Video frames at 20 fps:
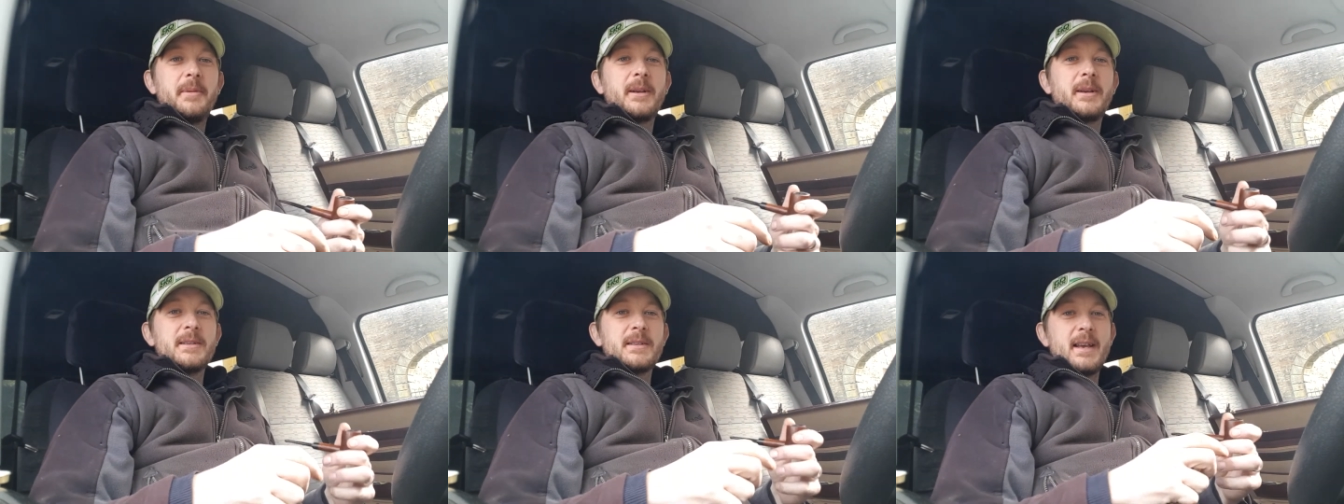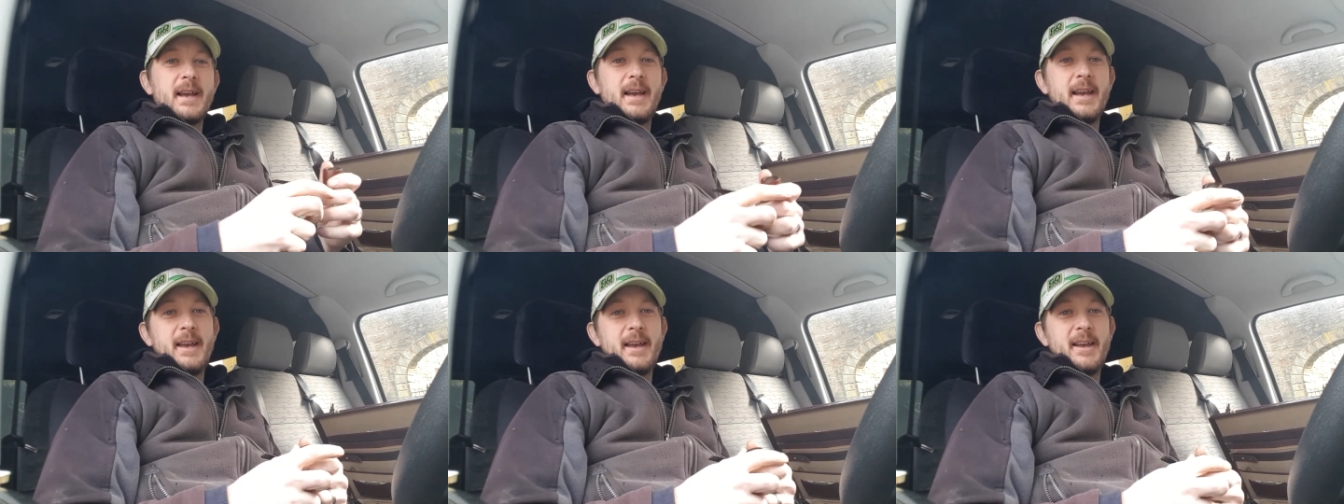because
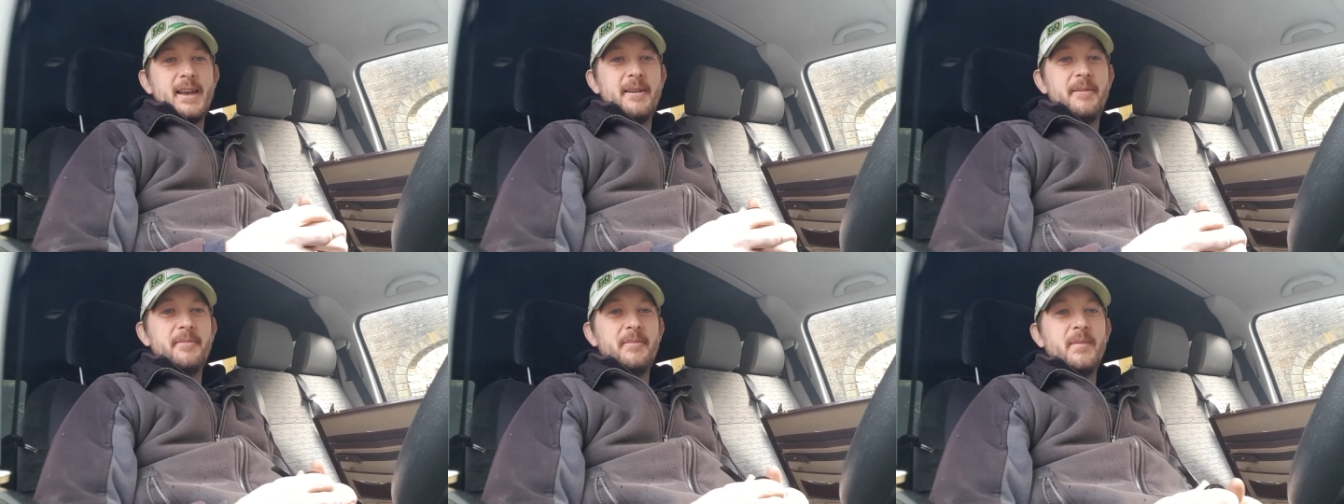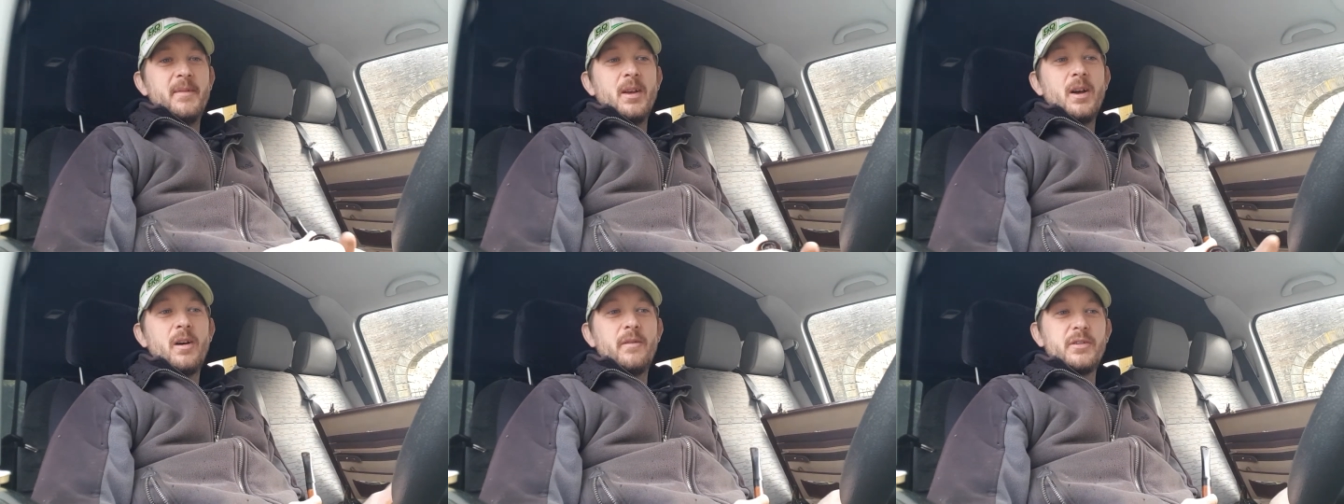I
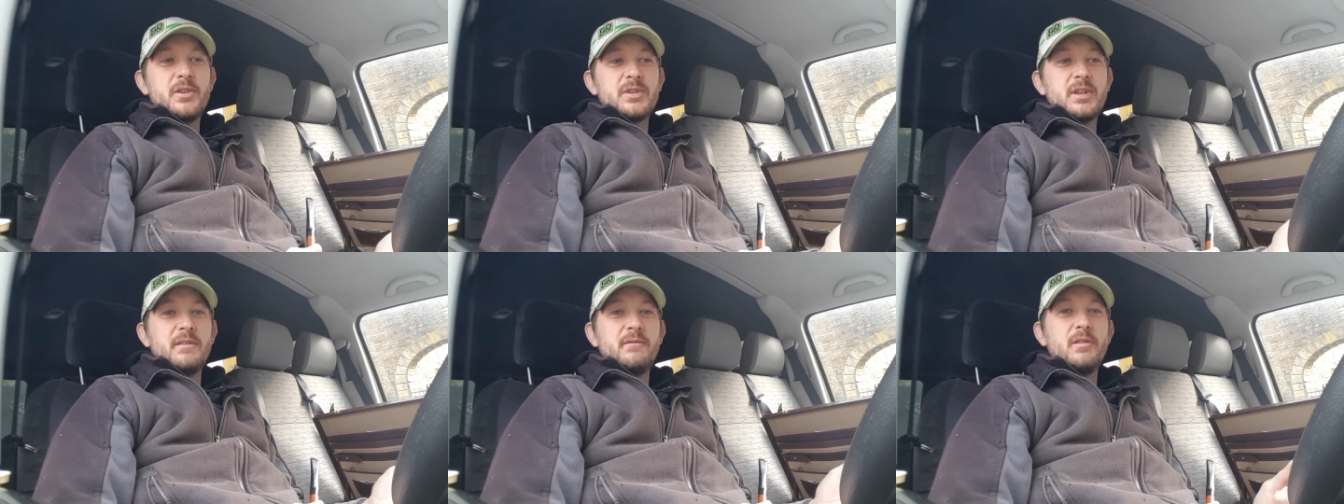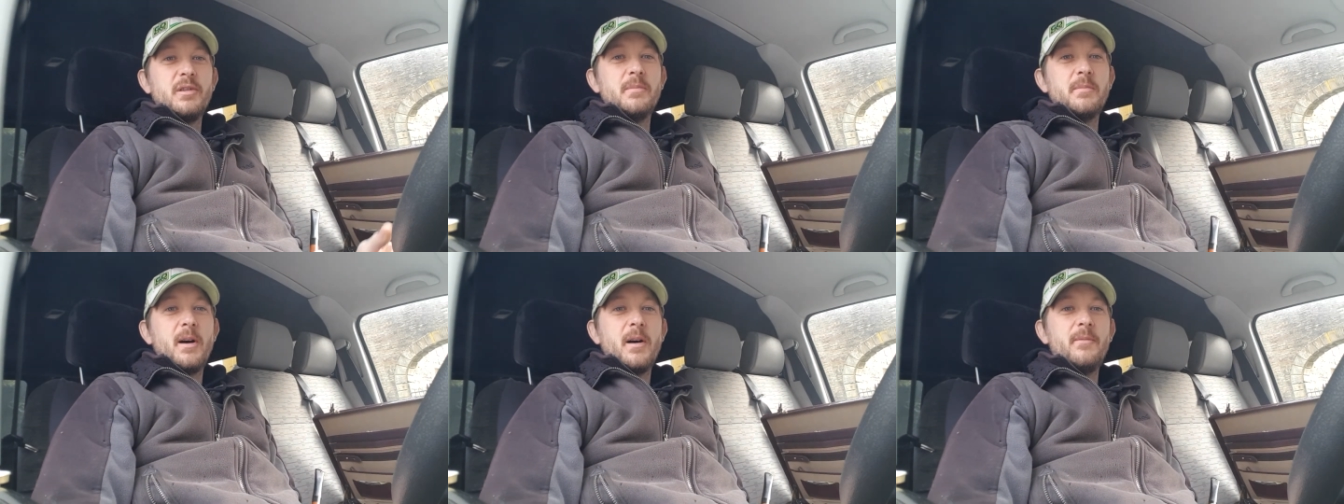obviously
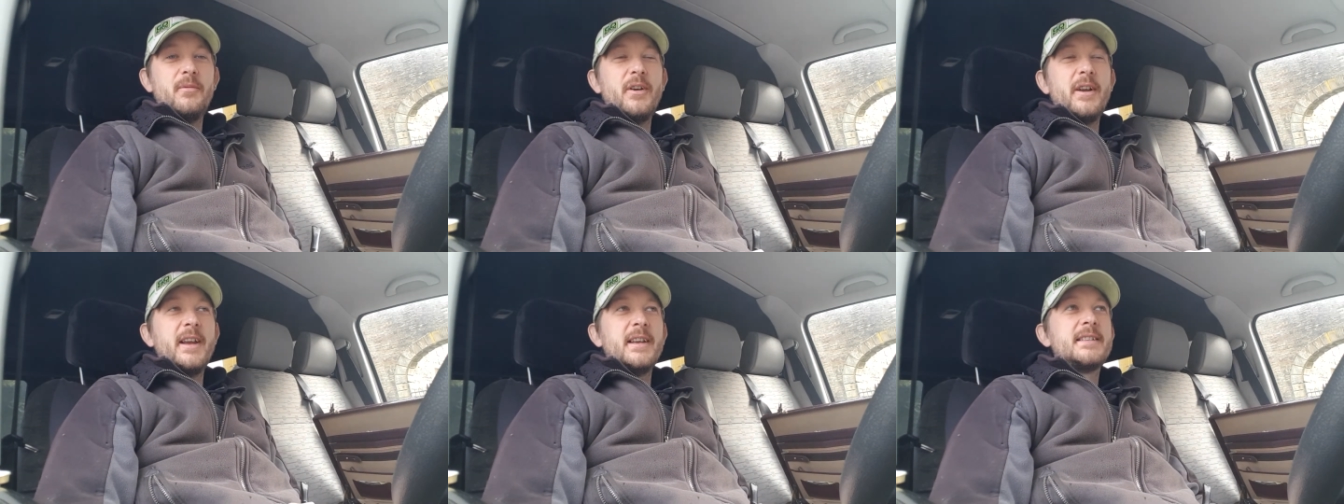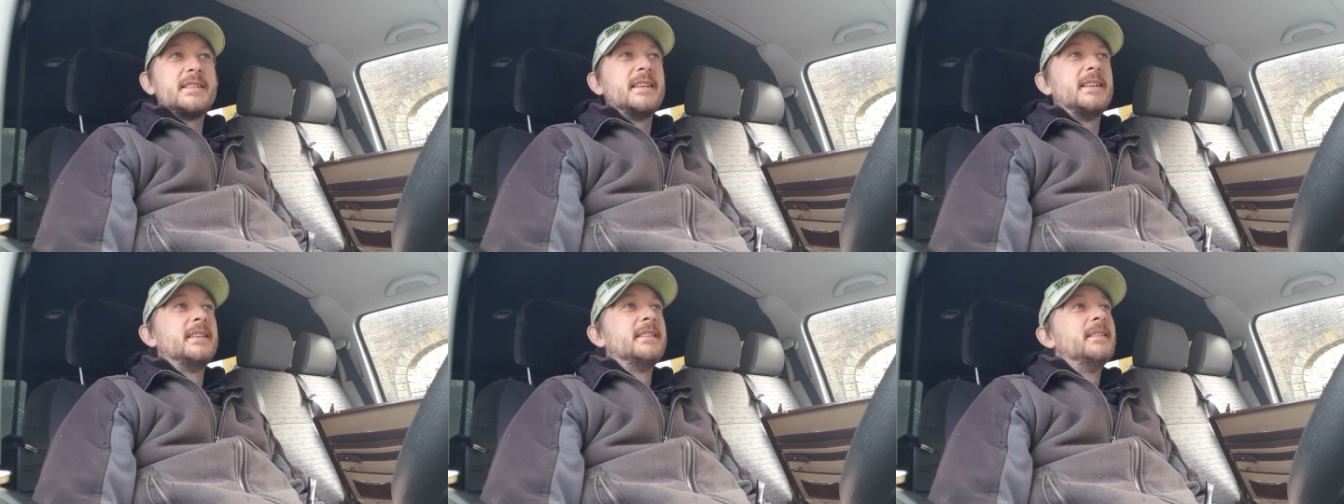rhubarb
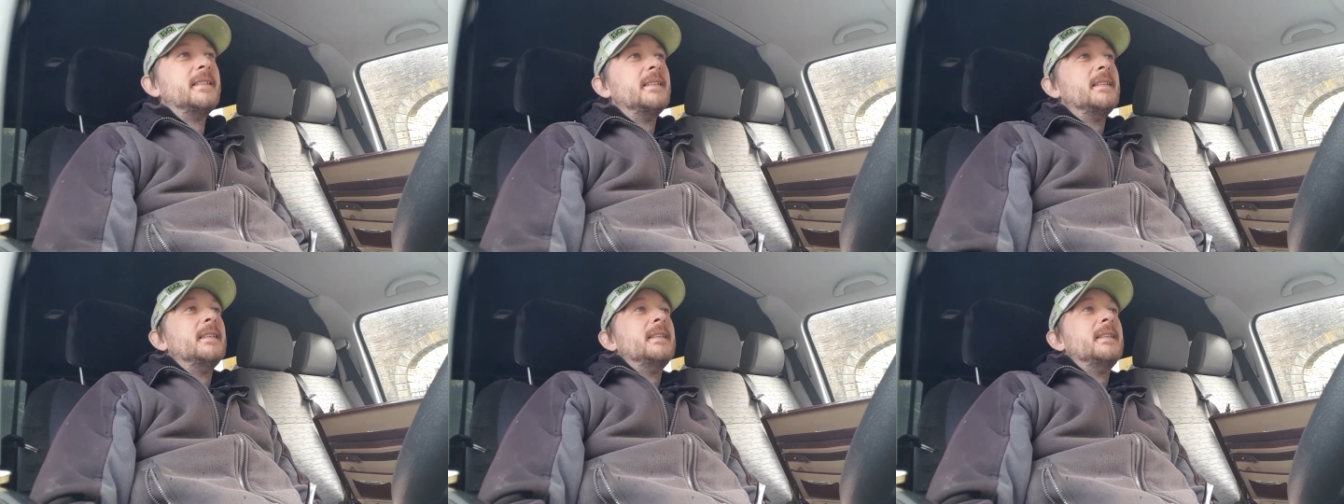racing,